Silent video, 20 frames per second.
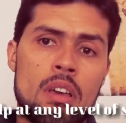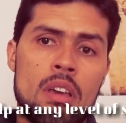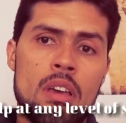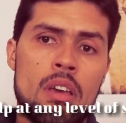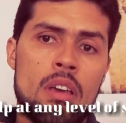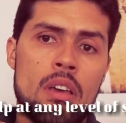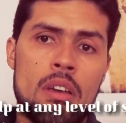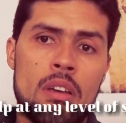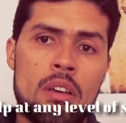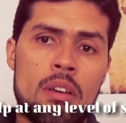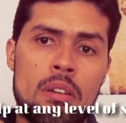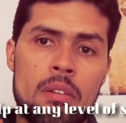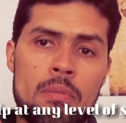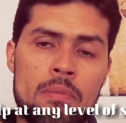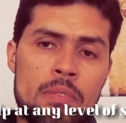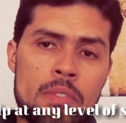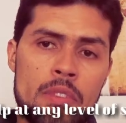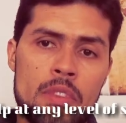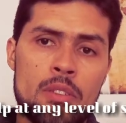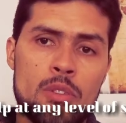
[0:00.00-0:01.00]

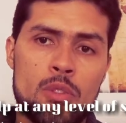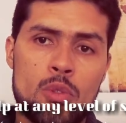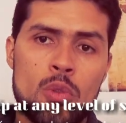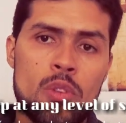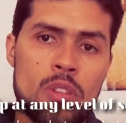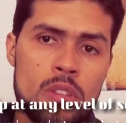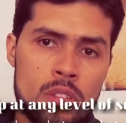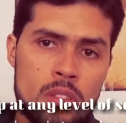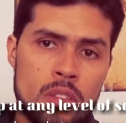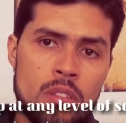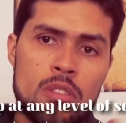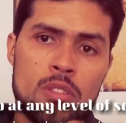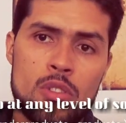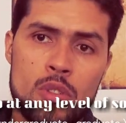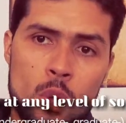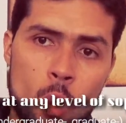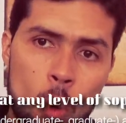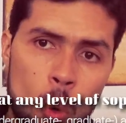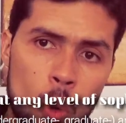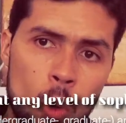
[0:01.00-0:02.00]
in the
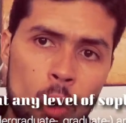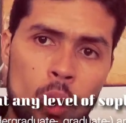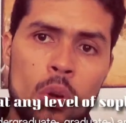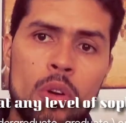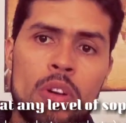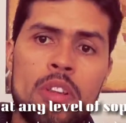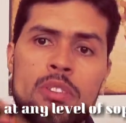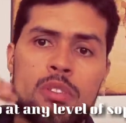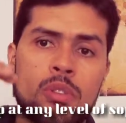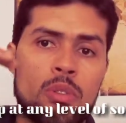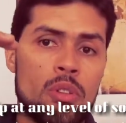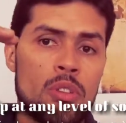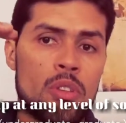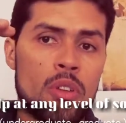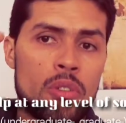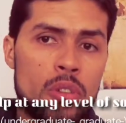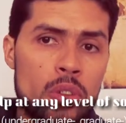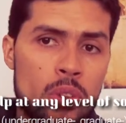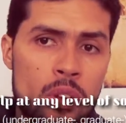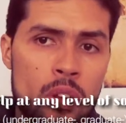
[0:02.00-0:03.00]
school or the student
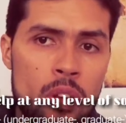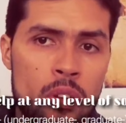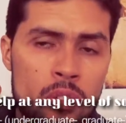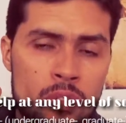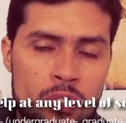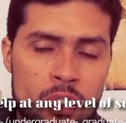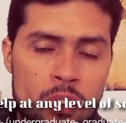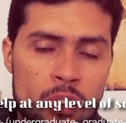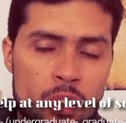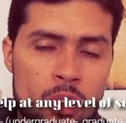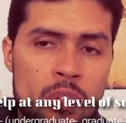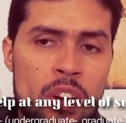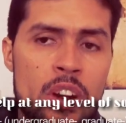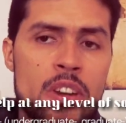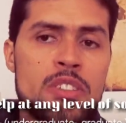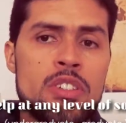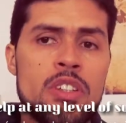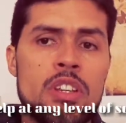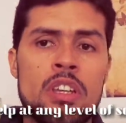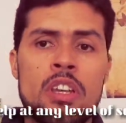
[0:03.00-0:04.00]
of the
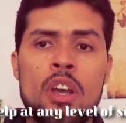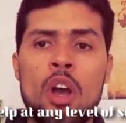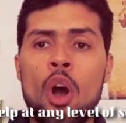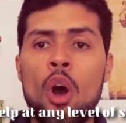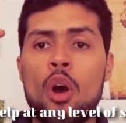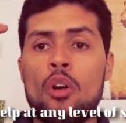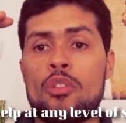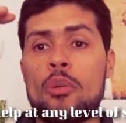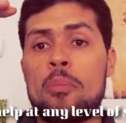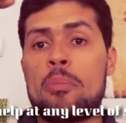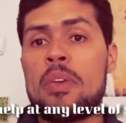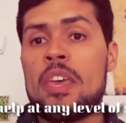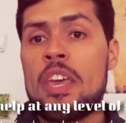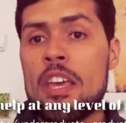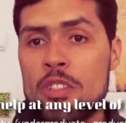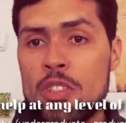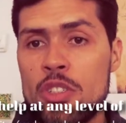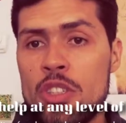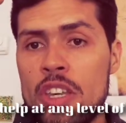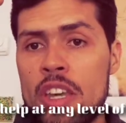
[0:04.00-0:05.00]
university or the
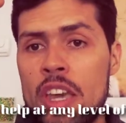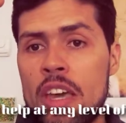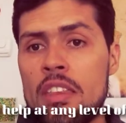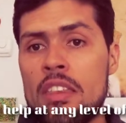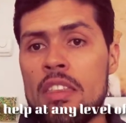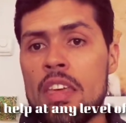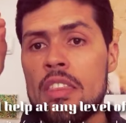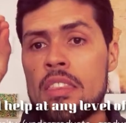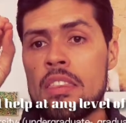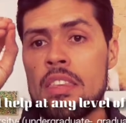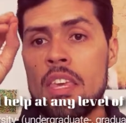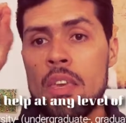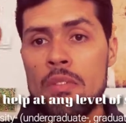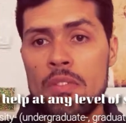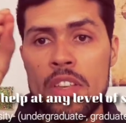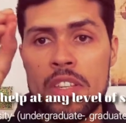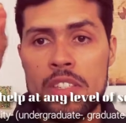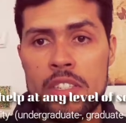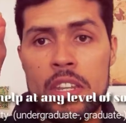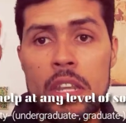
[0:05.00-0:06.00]
PhD candidate
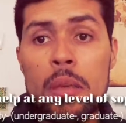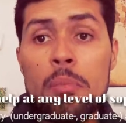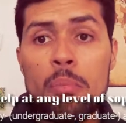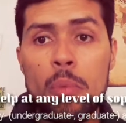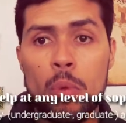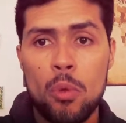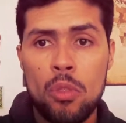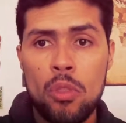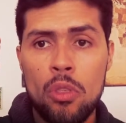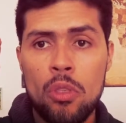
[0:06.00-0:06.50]
give as an input.